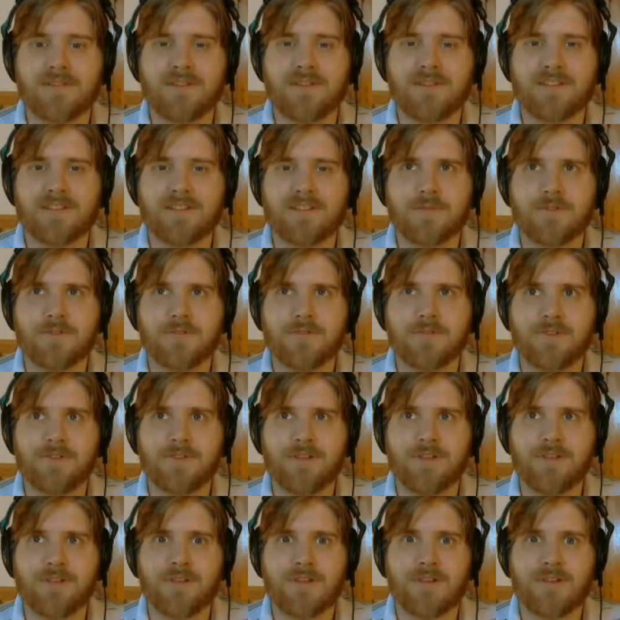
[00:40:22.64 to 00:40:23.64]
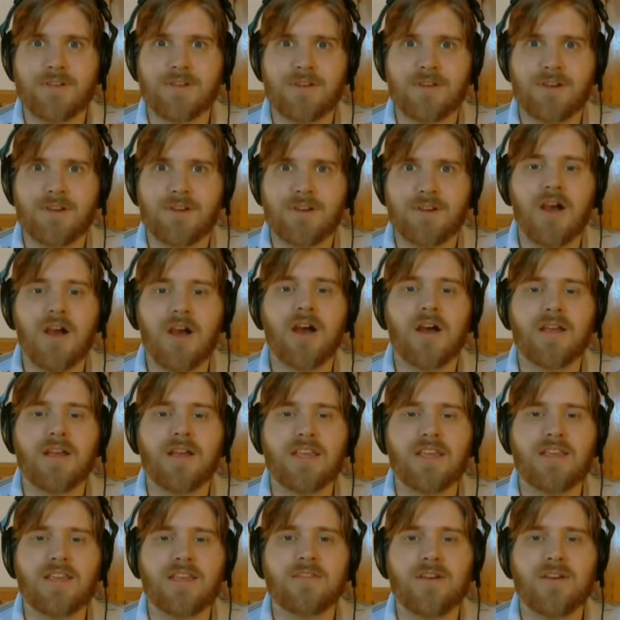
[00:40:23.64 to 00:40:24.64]
Uh, that's a movie. Uh,
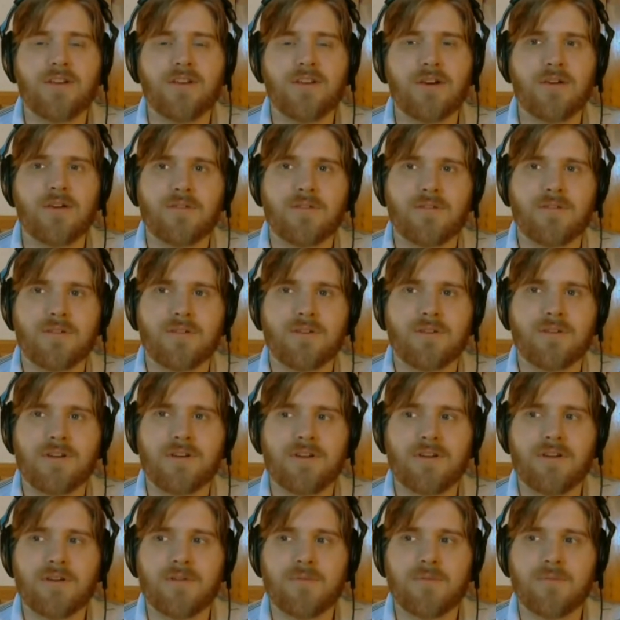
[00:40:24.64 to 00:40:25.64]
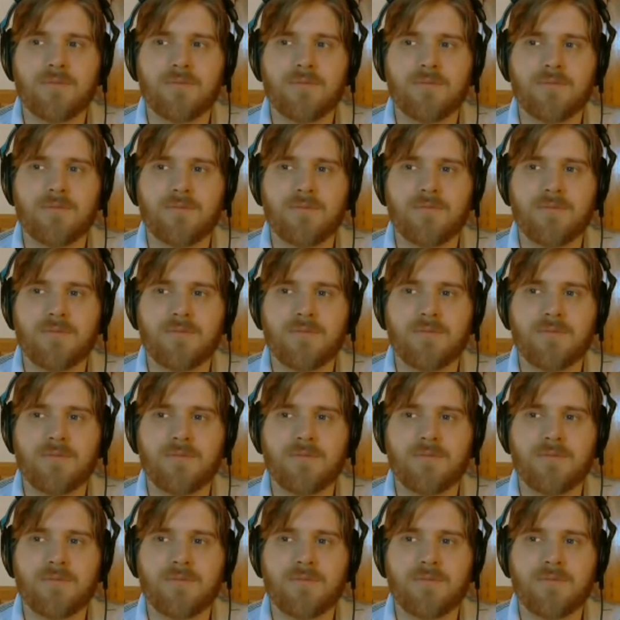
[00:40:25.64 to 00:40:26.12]
you, uh no, um,